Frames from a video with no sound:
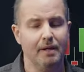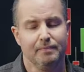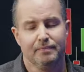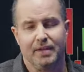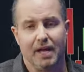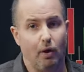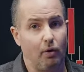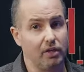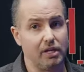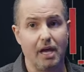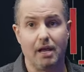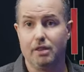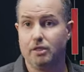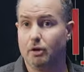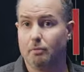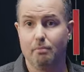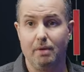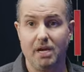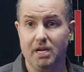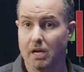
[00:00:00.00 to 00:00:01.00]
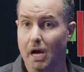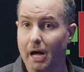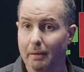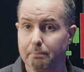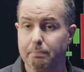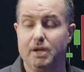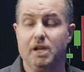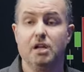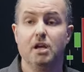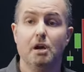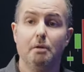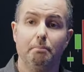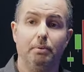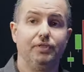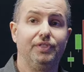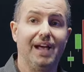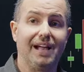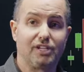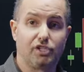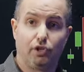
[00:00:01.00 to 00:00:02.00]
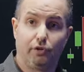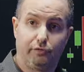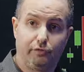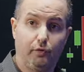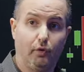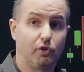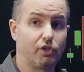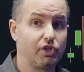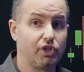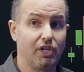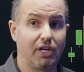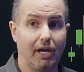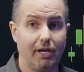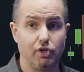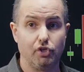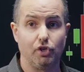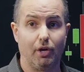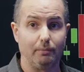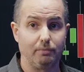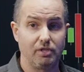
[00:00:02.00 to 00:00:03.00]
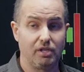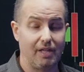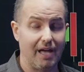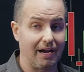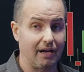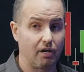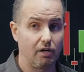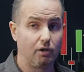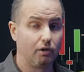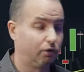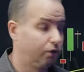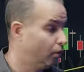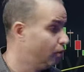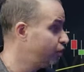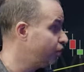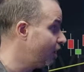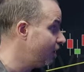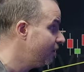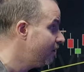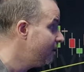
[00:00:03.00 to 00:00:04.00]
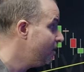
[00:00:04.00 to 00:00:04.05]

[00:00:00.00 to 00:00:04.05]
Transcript: Now, again, there may not be, but that's the first thing I jumped to that conclusion.